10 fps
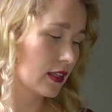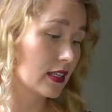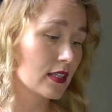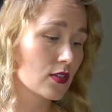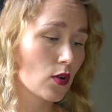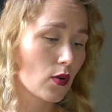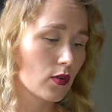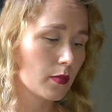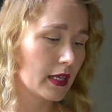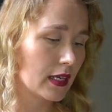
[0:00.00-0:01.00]
okay, this is
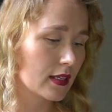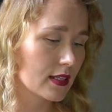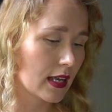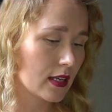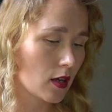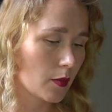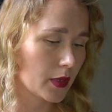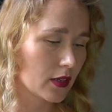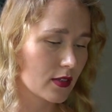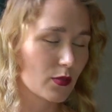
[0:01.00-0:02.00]
horribly skeined up
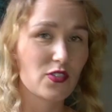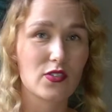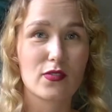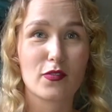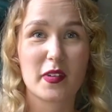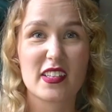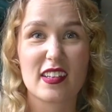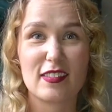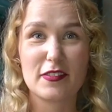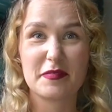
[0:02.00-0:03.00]
because it was just for
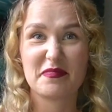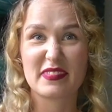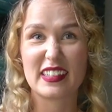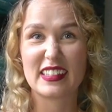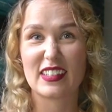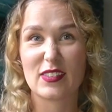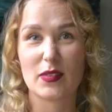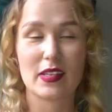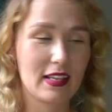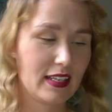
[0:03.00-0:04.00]
myself, I didn't do
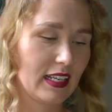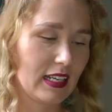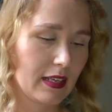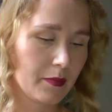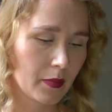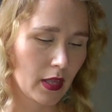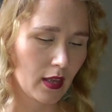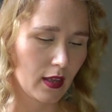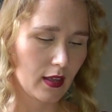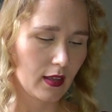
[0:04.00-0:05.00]
it neatly.
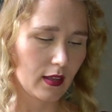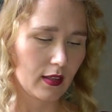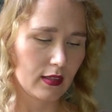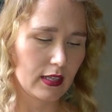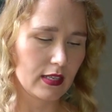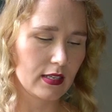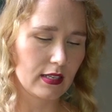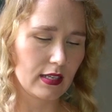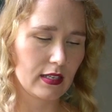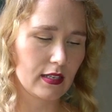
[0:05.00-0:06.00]

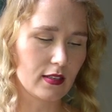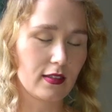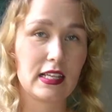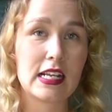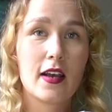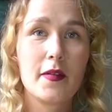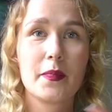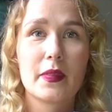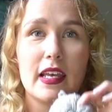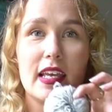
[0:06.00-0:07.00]
This is Athena
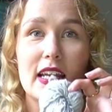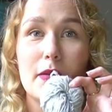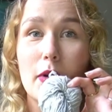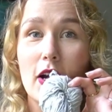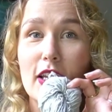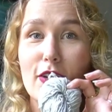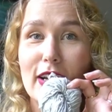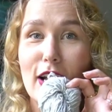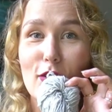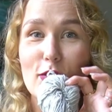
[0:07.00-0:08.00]
in Pearly
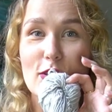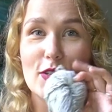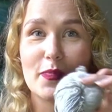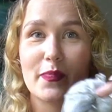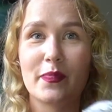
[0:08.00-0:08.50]
Grey Ghost,